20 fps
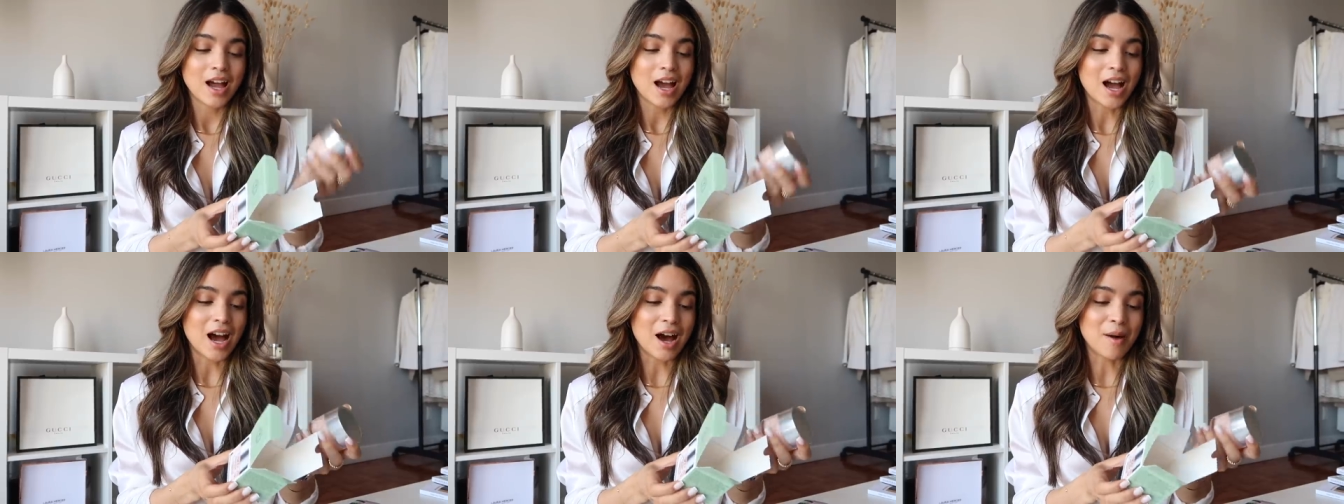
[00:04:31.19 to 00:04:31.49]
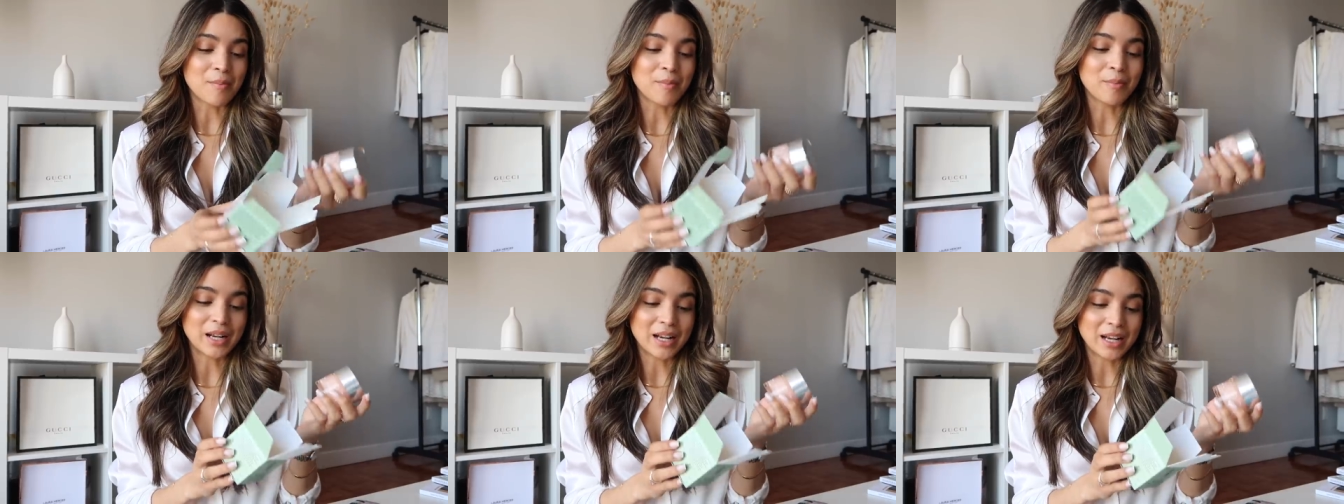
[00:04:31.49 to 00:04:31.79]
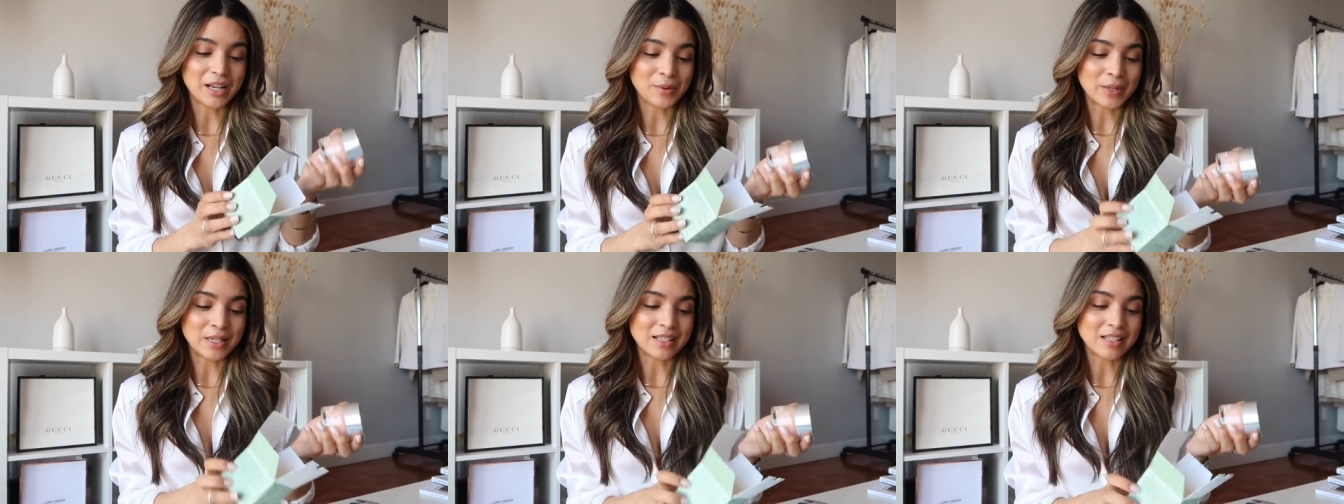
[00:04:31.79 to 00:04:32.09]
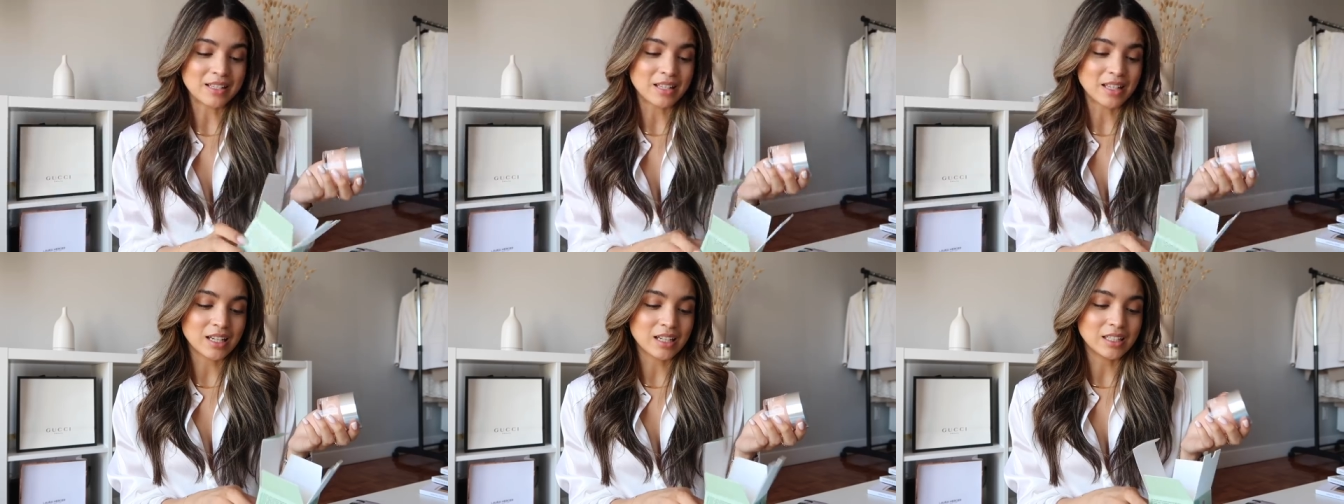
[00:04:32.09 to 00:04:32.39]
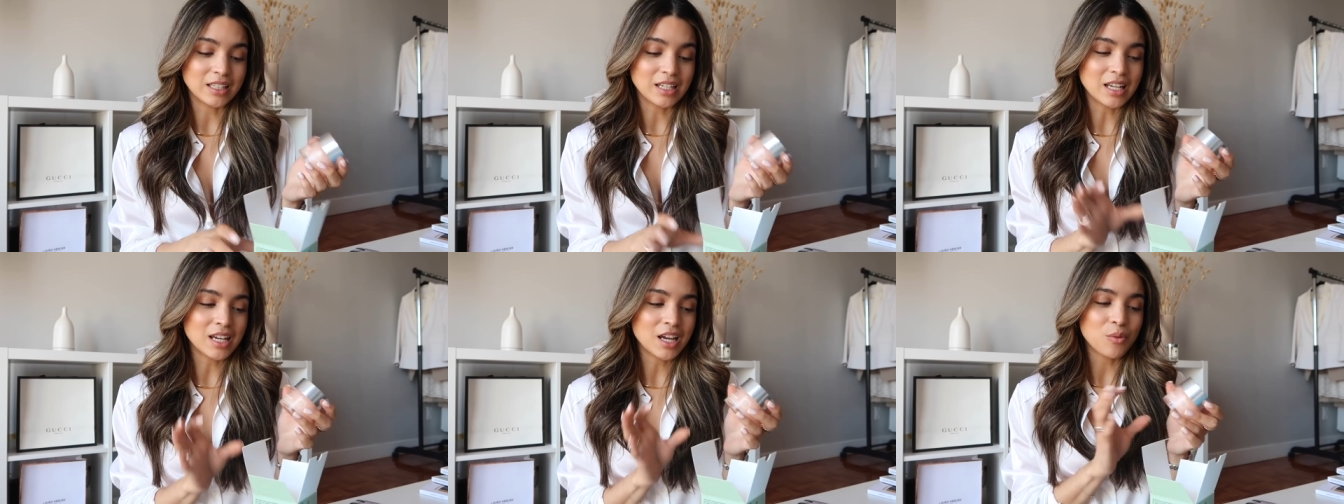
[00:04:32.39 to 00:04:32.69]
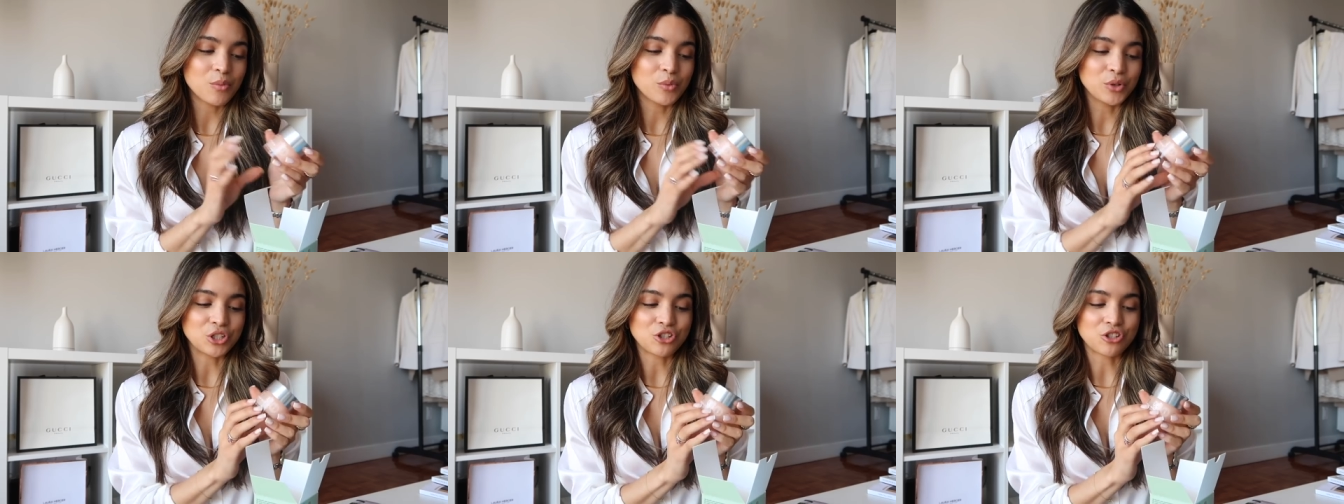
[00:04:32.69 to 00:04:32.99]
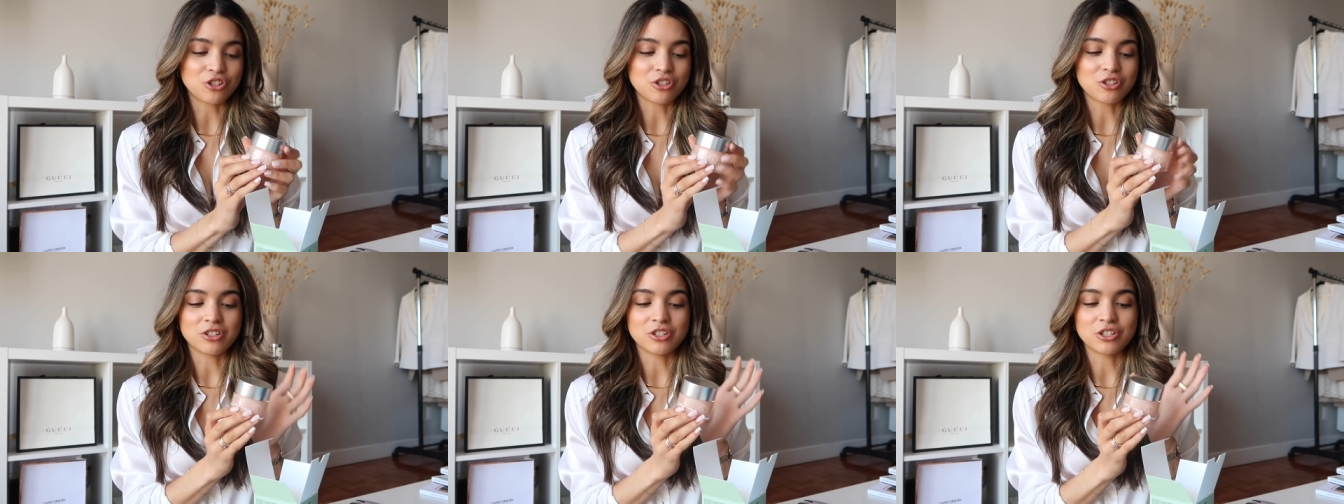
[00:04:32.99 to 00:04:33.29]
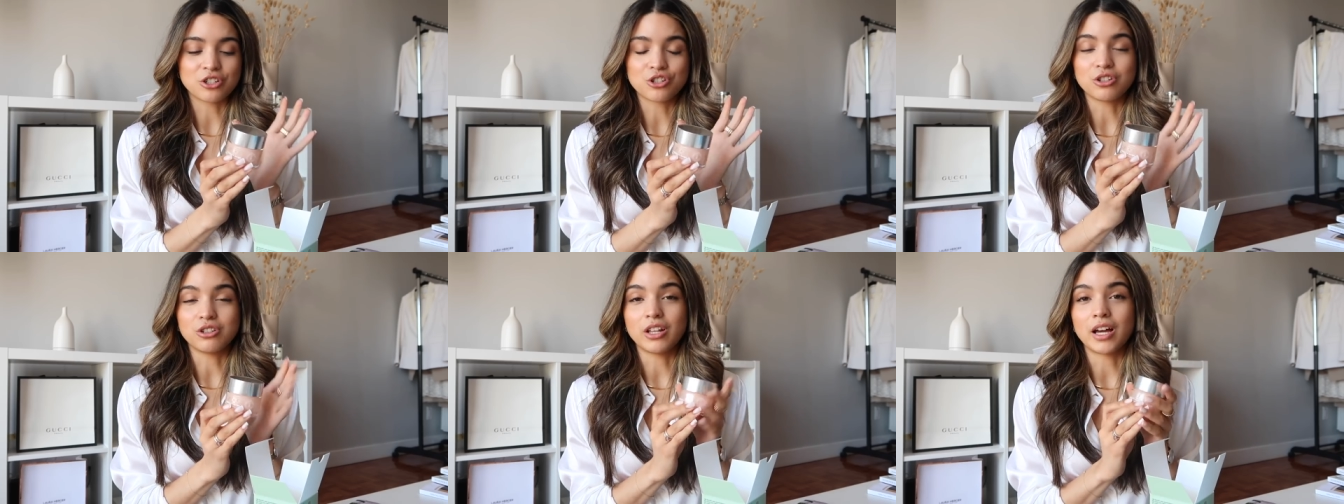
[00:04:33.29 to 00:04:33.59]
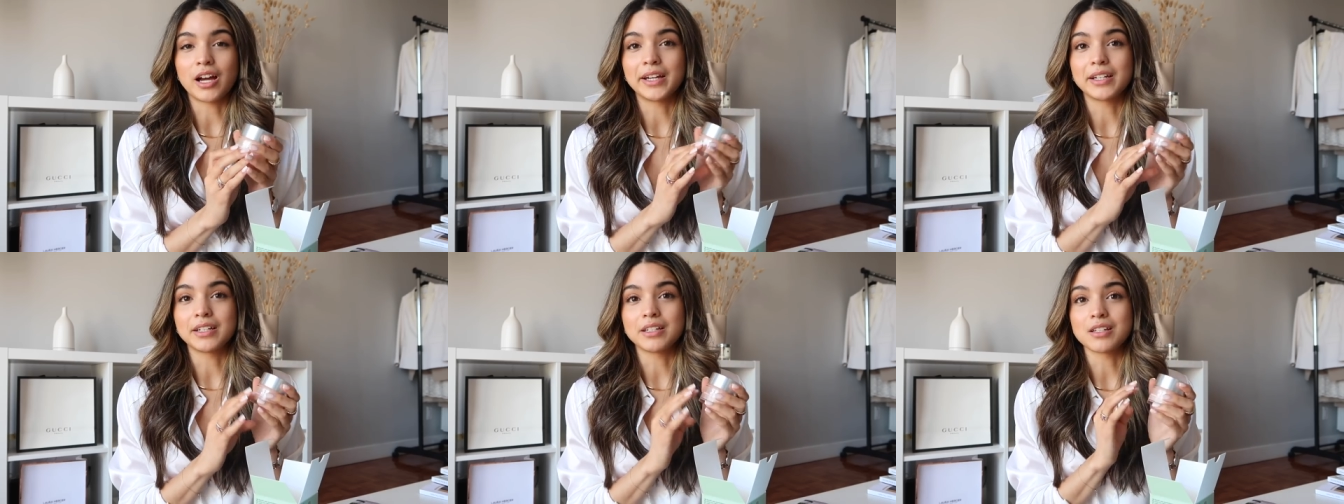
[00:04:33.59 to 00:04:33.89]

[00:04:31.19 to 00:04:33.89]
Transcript: Um, but anyways, the Clinique Moisture Surge line